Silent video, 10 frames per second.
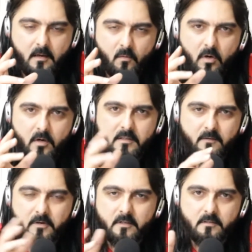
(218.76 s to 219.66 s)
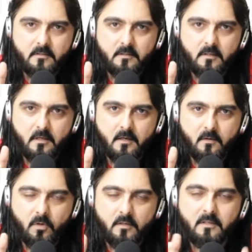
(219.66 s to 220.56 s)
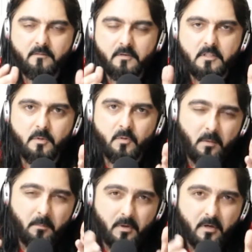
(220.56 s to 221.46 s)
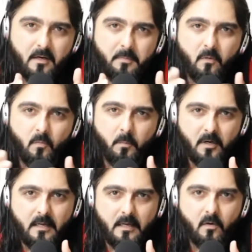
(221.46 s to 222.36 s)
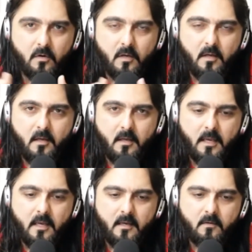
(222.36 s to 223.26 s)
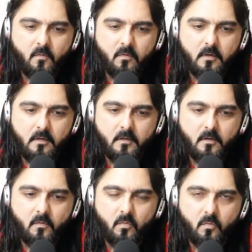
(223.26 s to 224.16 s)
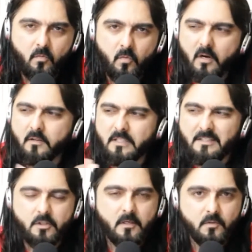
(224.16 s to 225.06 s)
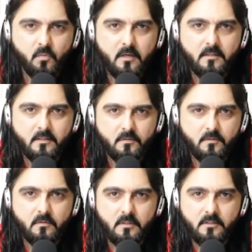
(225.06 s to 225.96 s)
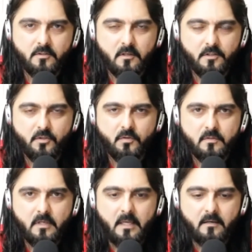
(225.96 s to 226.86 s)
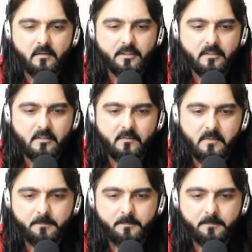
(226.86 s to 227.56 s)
What are the difference? What are the differences between burn up and burn down? And what are these charts? What are these charts used at iteration level?